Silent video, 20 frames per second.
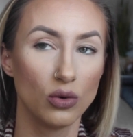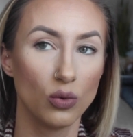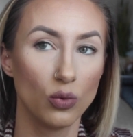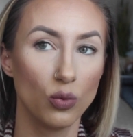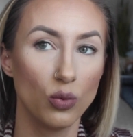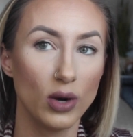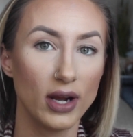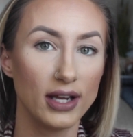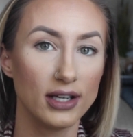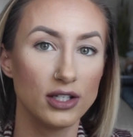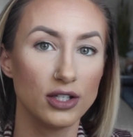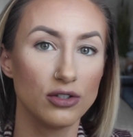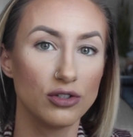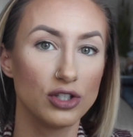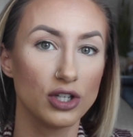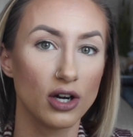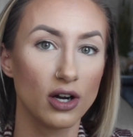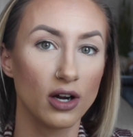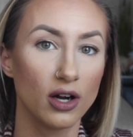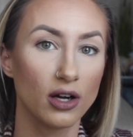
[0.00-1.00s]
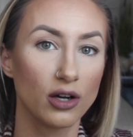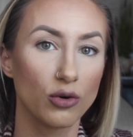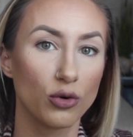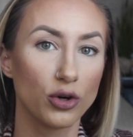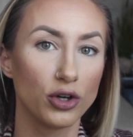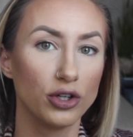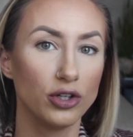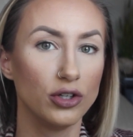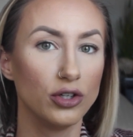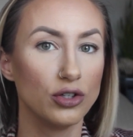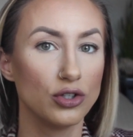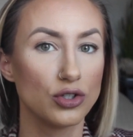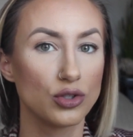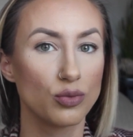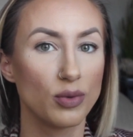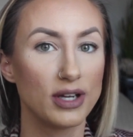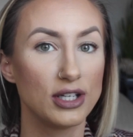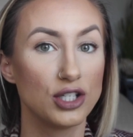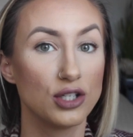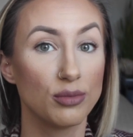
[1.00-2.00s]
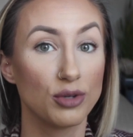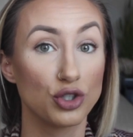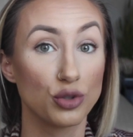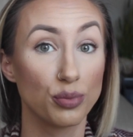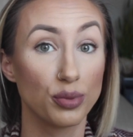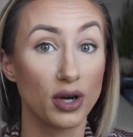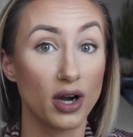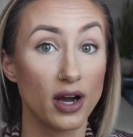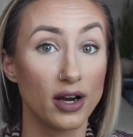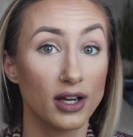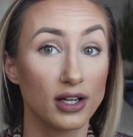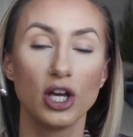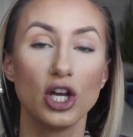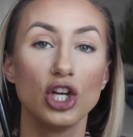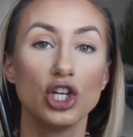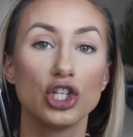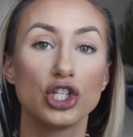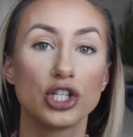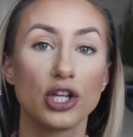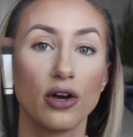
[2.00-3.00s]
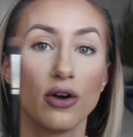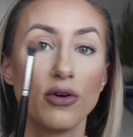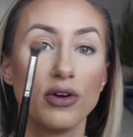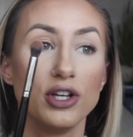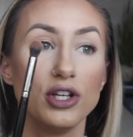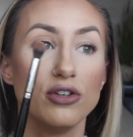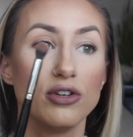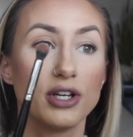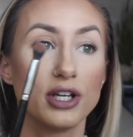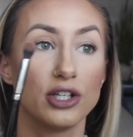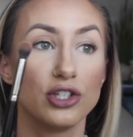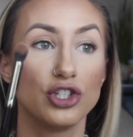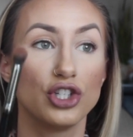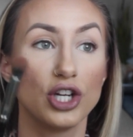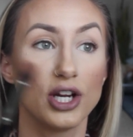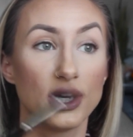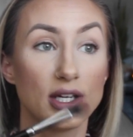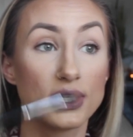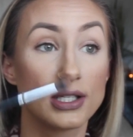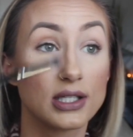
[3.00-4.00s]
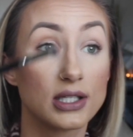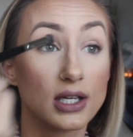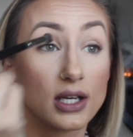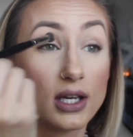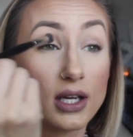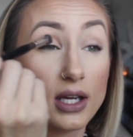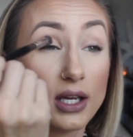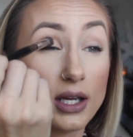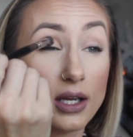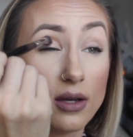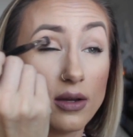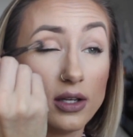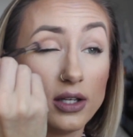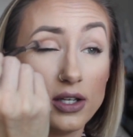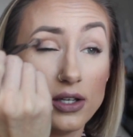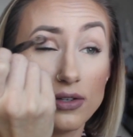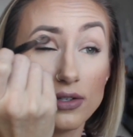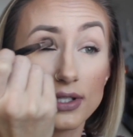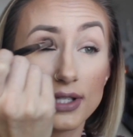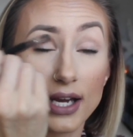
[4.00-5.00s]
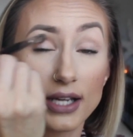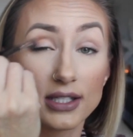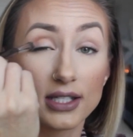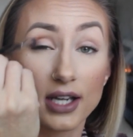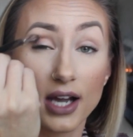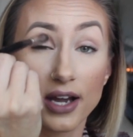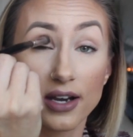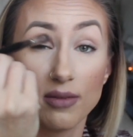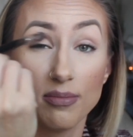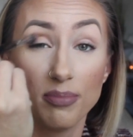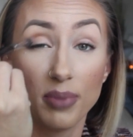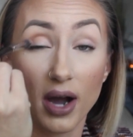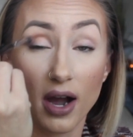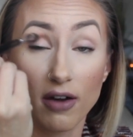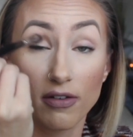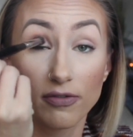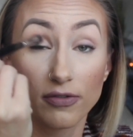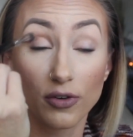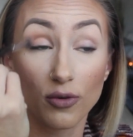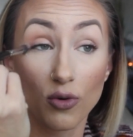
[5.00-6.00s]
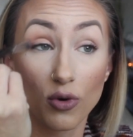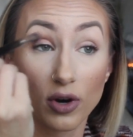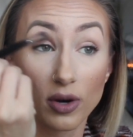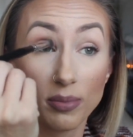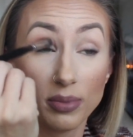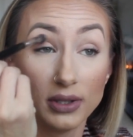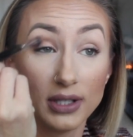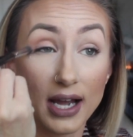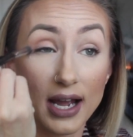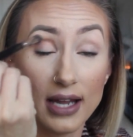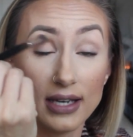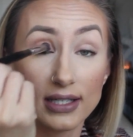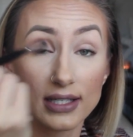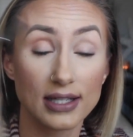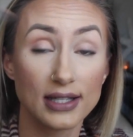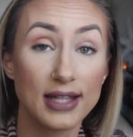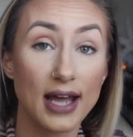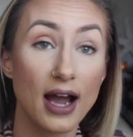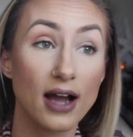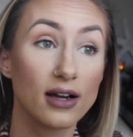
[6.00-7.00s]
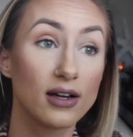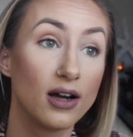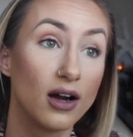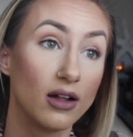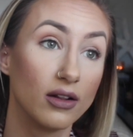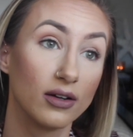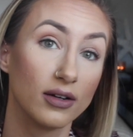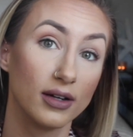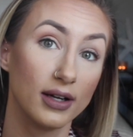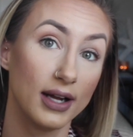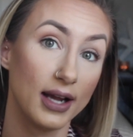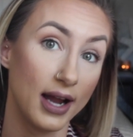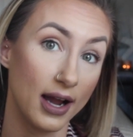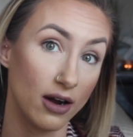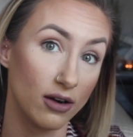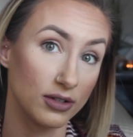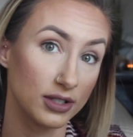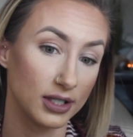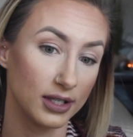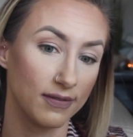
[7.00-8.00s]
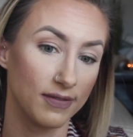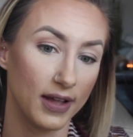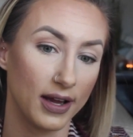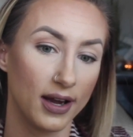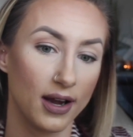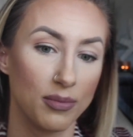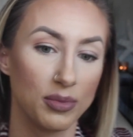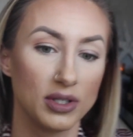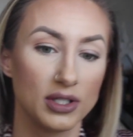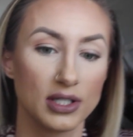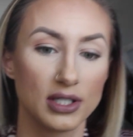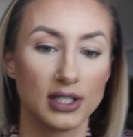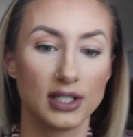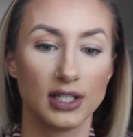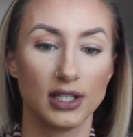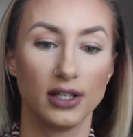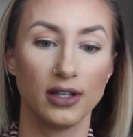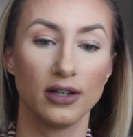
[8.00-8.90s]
way too dark or you use way too much product, so you can just use that to kind of buff or blend that color out if that happens to